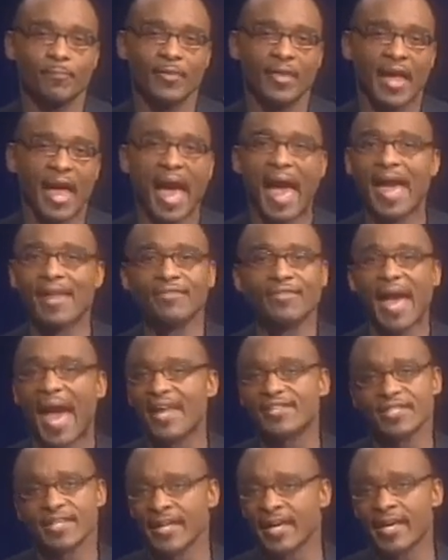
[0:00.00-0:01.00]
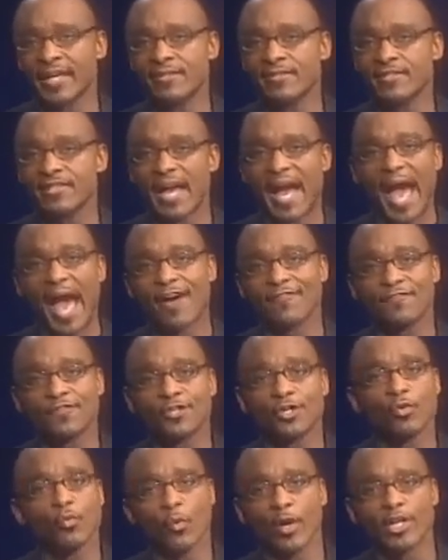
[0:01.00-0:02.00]
And that end
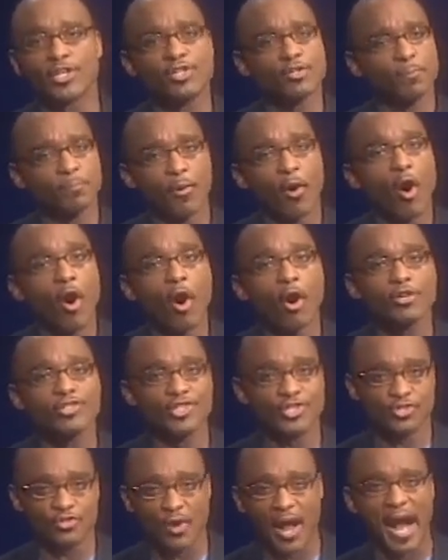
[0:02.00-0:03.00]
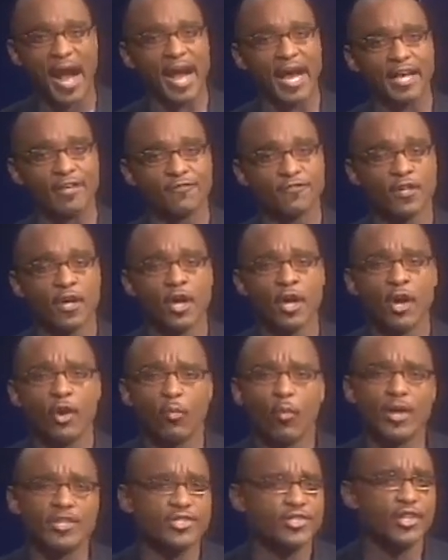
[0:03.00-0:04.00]
after which Paul strived
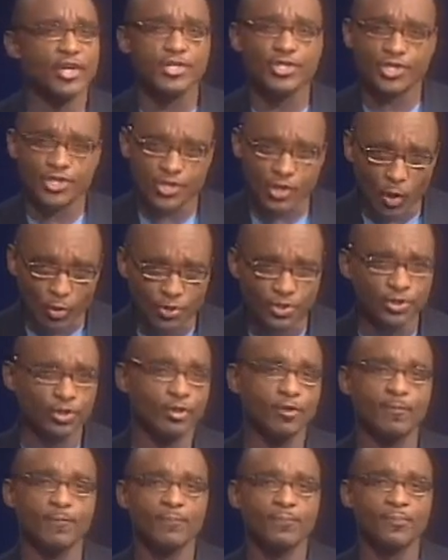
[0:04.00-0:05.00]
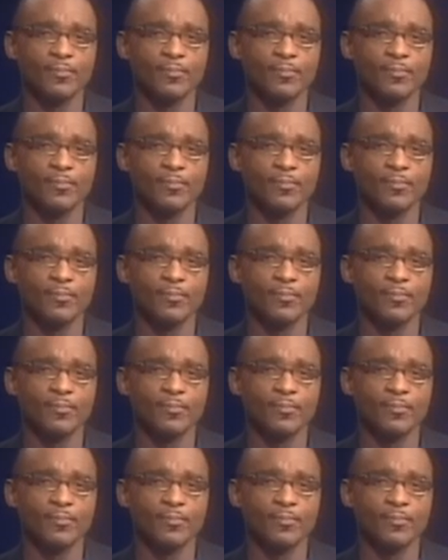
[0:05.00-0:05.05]
was the social